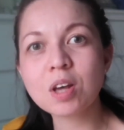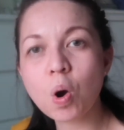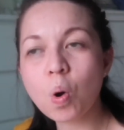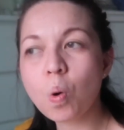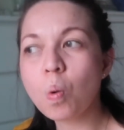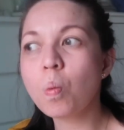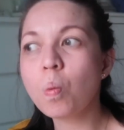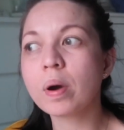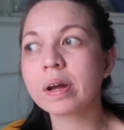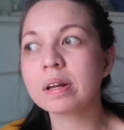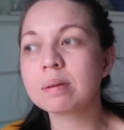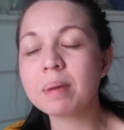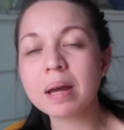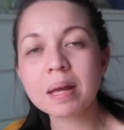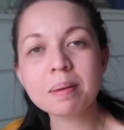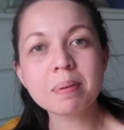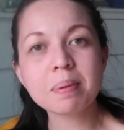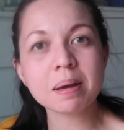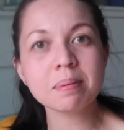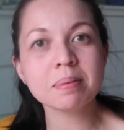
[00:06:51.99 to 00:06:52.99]
So when
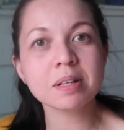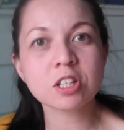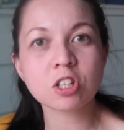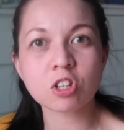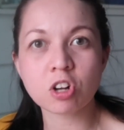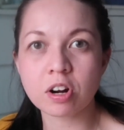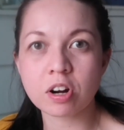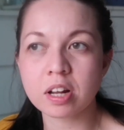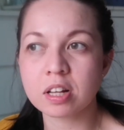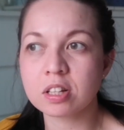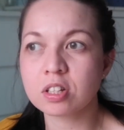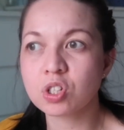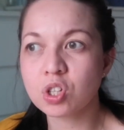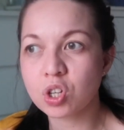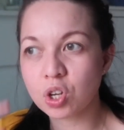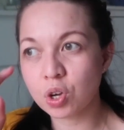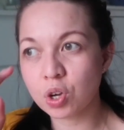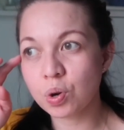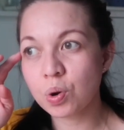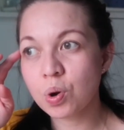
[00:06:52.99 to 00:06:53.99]
my baby started
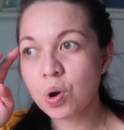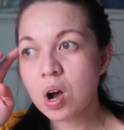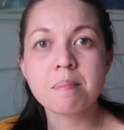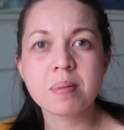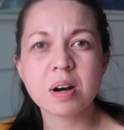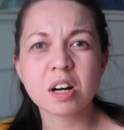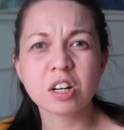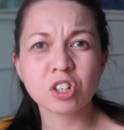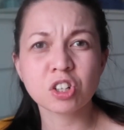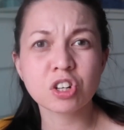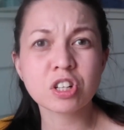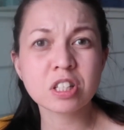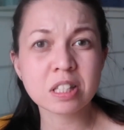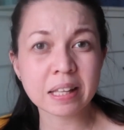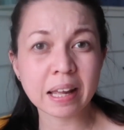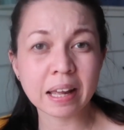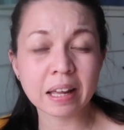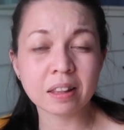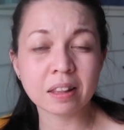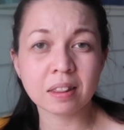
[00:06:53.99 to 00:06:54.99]
to
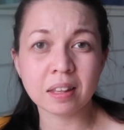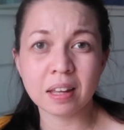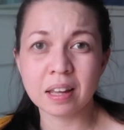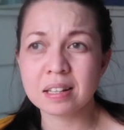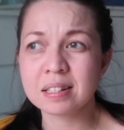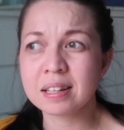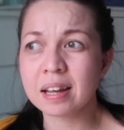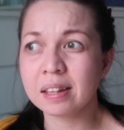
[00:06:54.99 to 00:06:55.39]
understand things,